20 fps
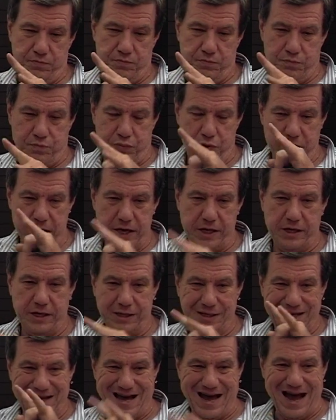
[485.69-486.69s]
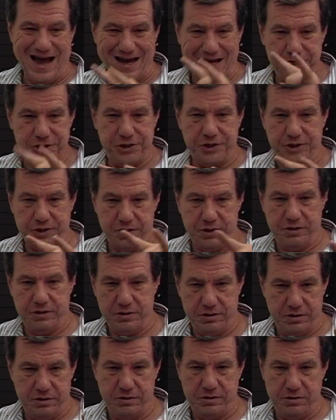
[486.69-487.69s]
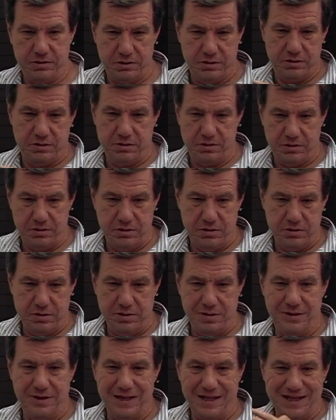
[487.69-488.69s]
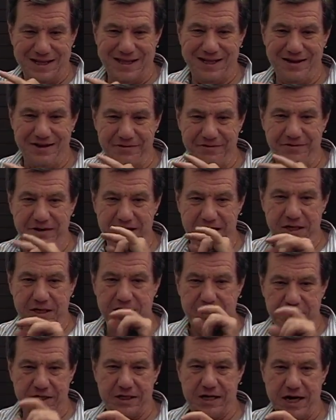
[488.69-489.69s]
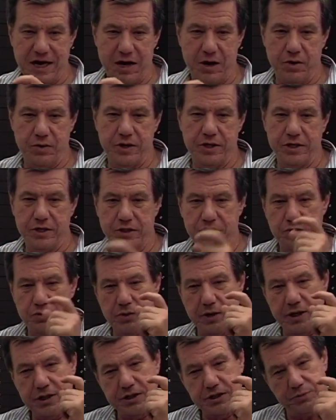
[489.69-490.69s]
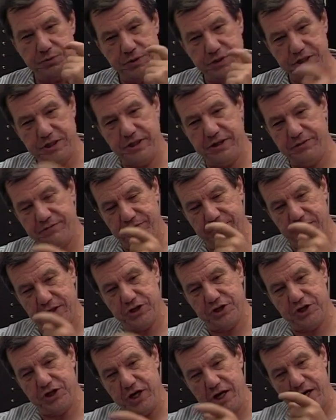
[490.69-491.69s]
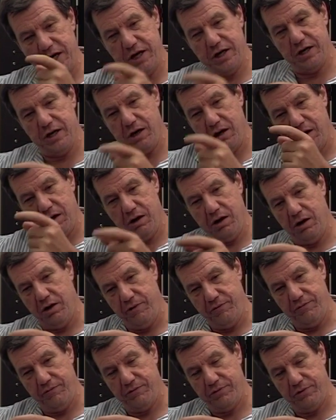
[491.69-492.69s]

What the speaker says: breaking the action and the events down into a specific chain of